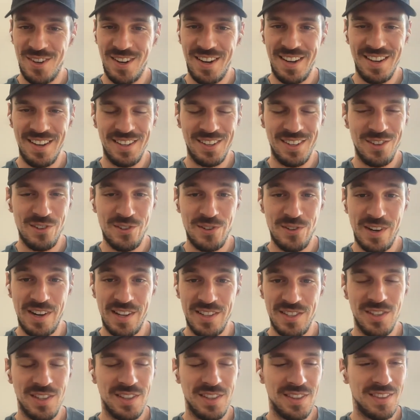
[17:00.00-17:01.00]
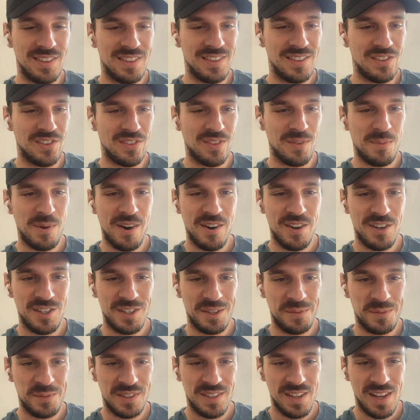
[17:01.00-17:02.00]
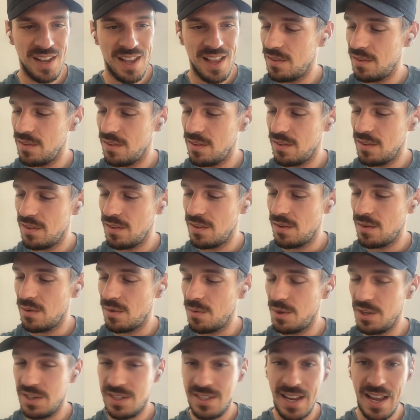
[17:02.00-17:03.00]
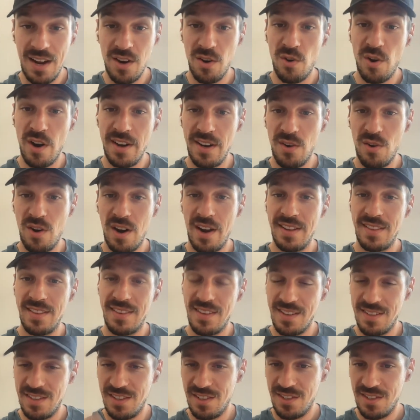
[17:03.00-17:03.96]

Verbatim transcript: great, and congrats on the partnerships. We said already, right, that